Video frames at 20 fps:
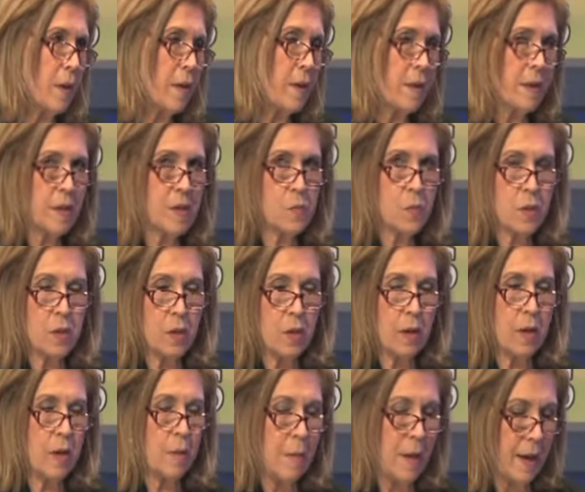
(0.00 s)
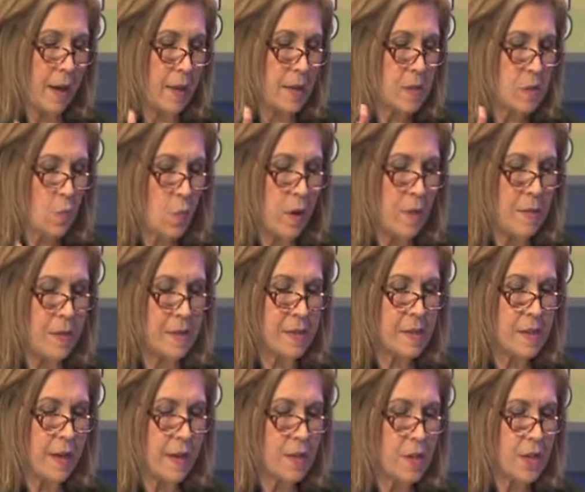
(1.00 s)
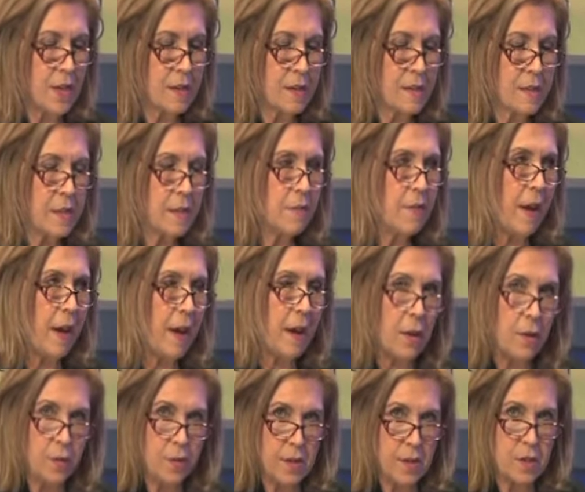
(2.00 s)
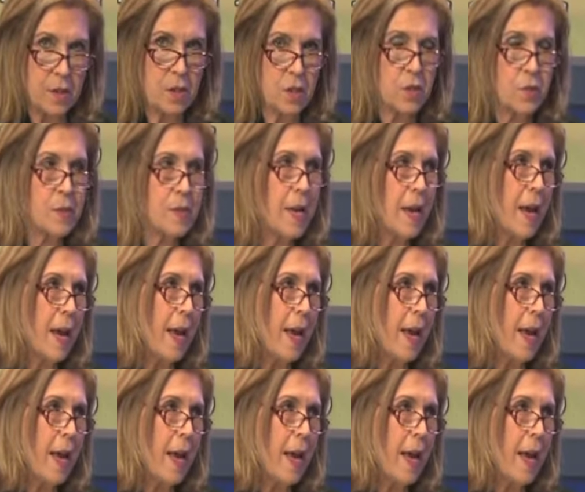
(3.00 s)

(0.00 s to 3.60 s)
of the things we're talking about, it's women's digestive health issues.